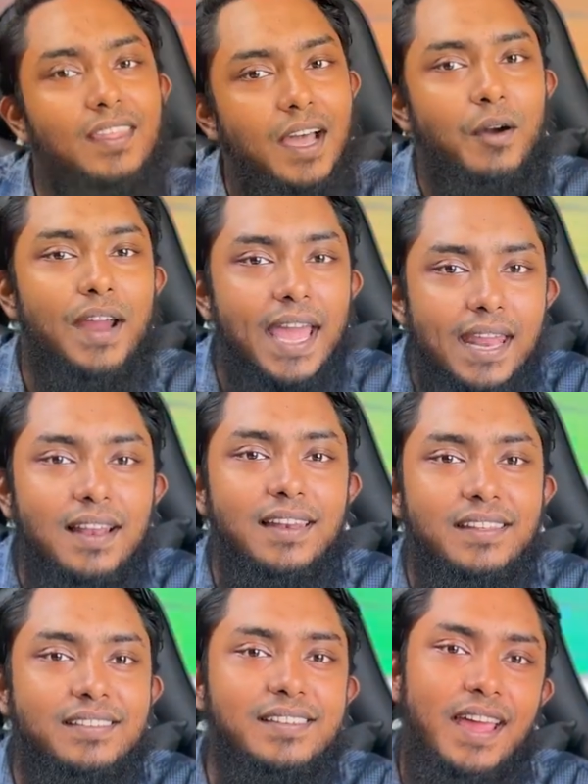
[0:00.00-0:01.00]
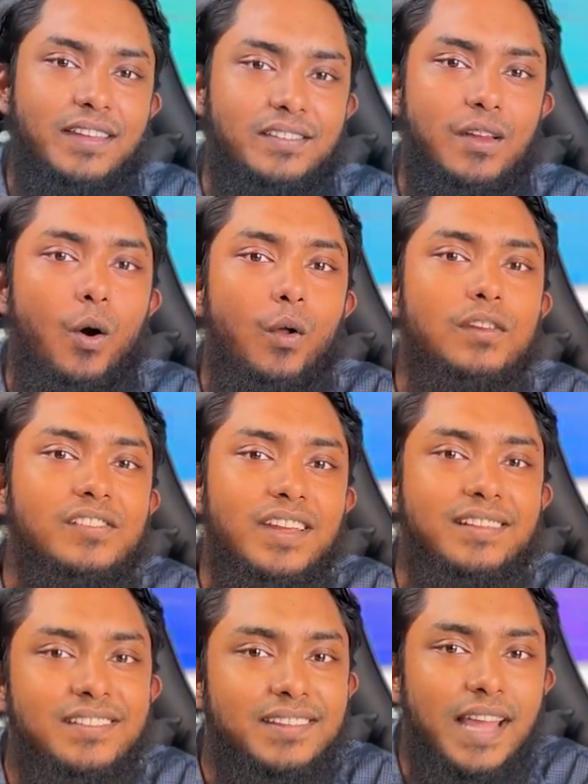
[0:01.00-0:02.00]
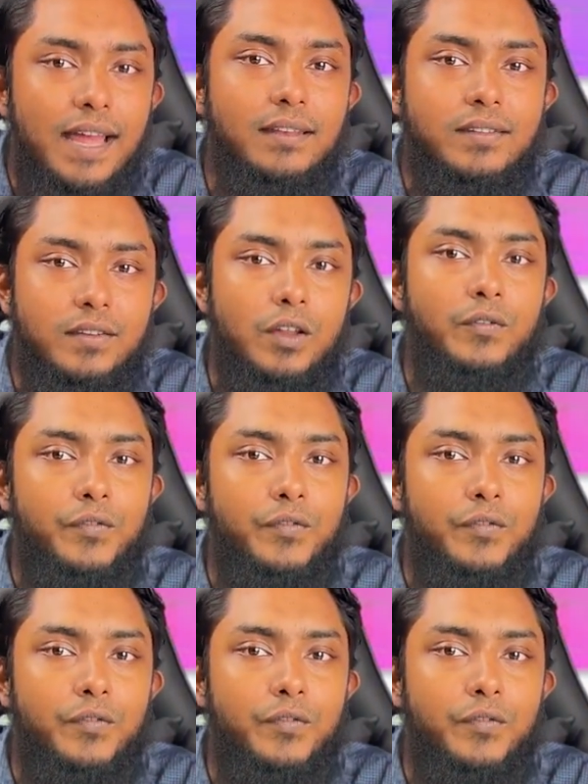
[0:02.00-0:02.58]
Our analysts test all sheet sets